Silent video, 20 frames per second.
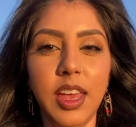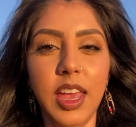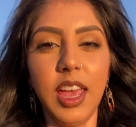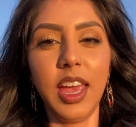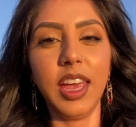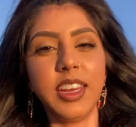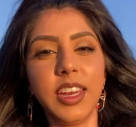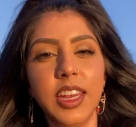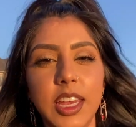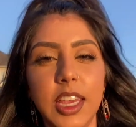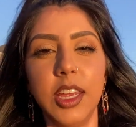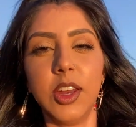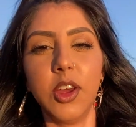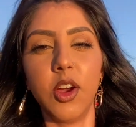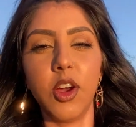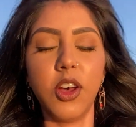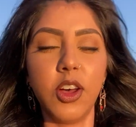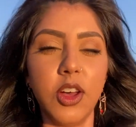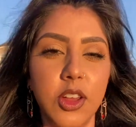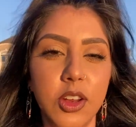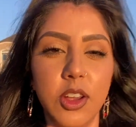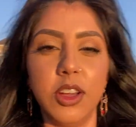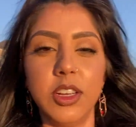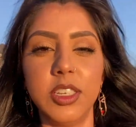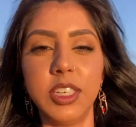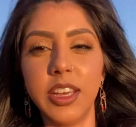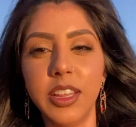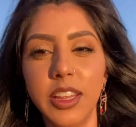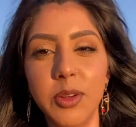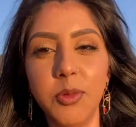Headed on our
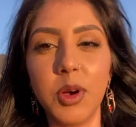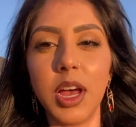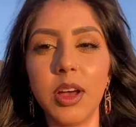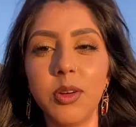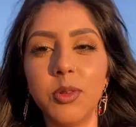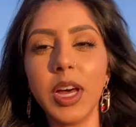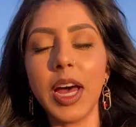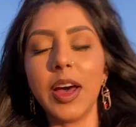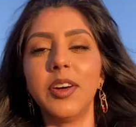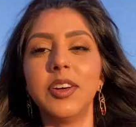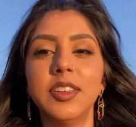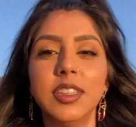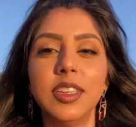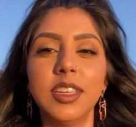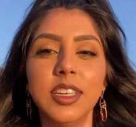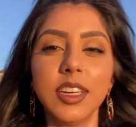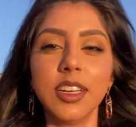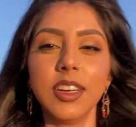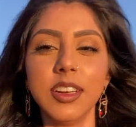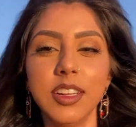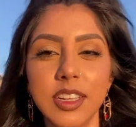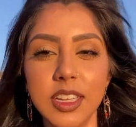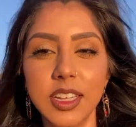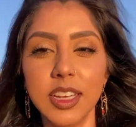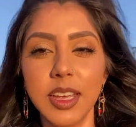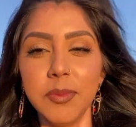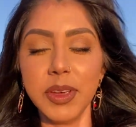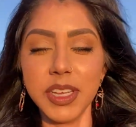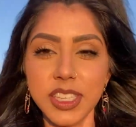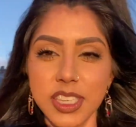daily walk. Wow, look at look
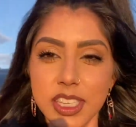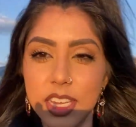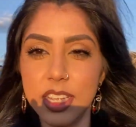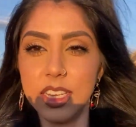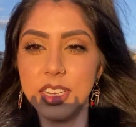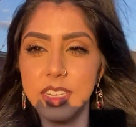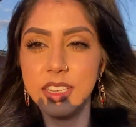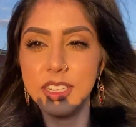at my skin.